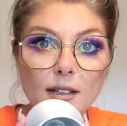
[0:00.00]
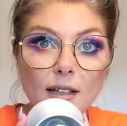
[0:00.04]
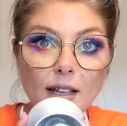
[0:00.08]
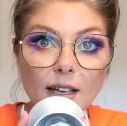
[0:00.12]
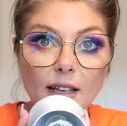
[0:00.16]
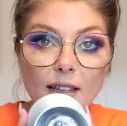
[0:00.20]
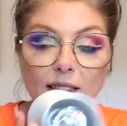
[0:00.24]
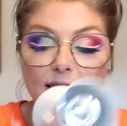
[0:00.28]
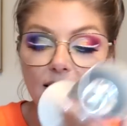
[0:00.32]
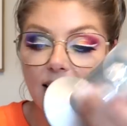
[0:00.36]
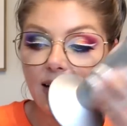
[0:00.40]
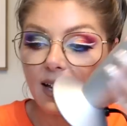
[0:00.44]

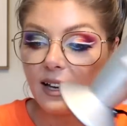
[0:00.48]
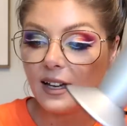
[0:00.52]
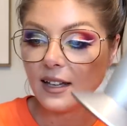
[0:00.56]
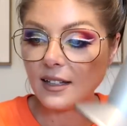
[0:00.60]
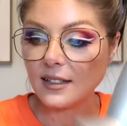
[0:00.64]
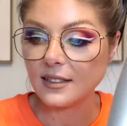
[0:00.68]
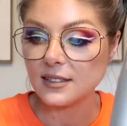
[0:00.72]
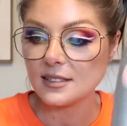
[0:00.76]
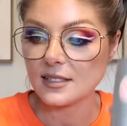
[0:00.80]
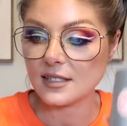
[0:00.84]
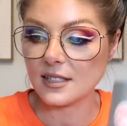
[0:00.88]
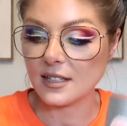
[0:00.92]
like
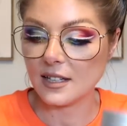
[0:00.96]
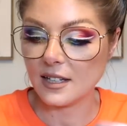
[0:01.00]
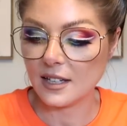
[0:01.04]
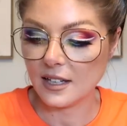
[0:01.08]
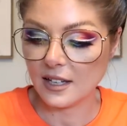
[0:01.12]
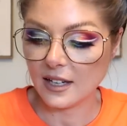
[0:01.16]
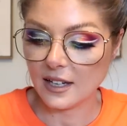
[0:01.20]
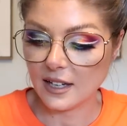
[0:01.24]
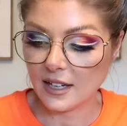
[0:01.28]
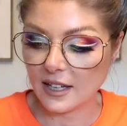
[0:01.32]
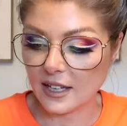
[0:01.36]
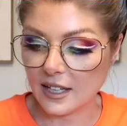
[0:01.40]
that.
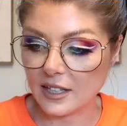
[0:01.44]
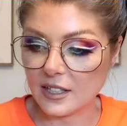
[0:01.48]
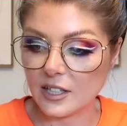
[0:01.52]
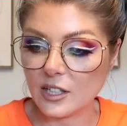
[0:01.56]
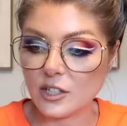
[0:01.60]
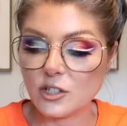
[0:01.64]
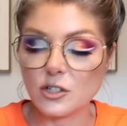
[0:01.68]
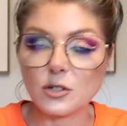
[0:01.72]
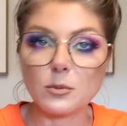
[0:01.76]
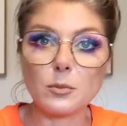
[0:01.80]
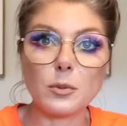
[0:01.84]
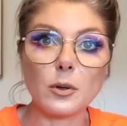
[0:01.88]
And
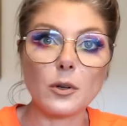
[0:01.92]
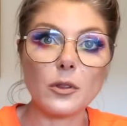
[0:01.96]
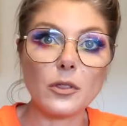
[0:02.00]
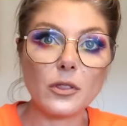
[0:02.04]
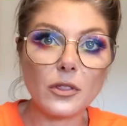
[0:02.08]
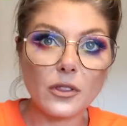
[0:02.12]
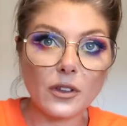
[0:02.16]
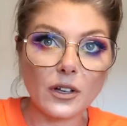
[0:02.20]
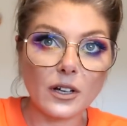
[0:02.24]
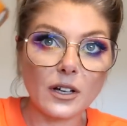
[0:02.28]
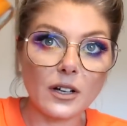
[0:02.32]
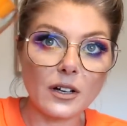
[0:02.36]
then you
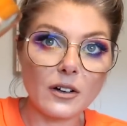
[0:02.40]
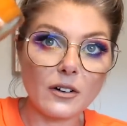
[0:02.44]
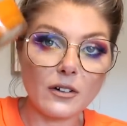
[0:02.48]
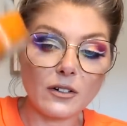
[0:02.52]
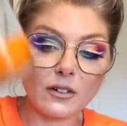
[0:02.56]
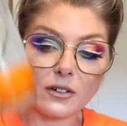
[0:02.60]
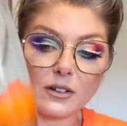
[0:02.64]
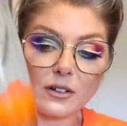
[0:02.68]
put the